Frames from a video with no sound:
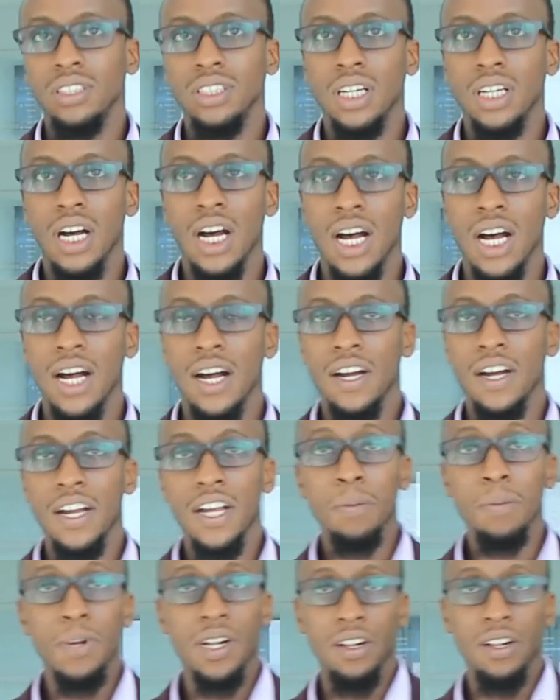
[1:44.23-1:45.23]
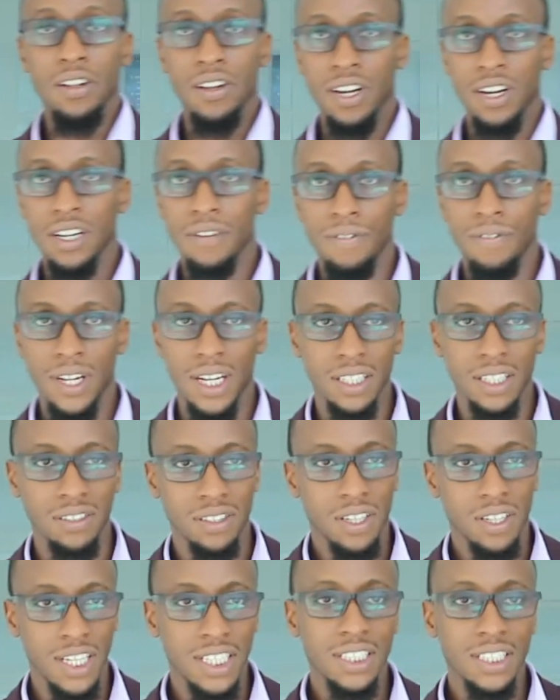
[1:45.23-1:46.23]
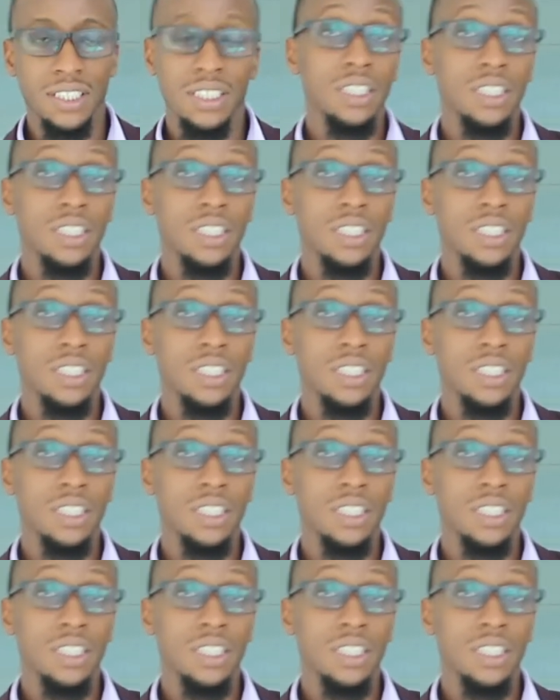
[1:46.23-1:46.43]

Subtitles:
red flags, right?